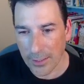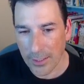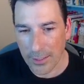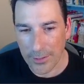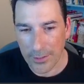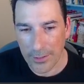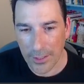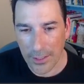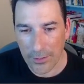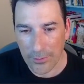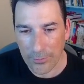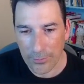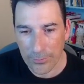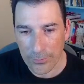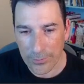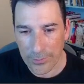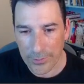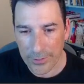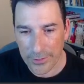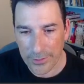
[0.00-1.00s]
and now
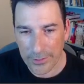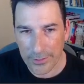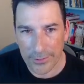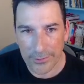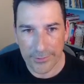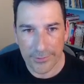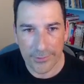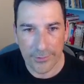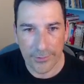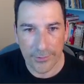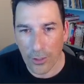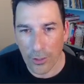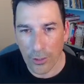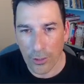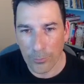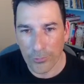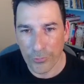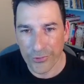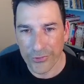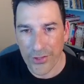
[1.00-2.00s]
is
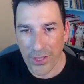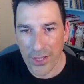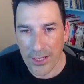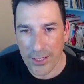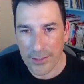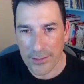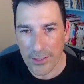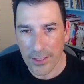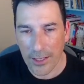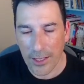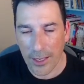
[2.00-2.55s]
almost done.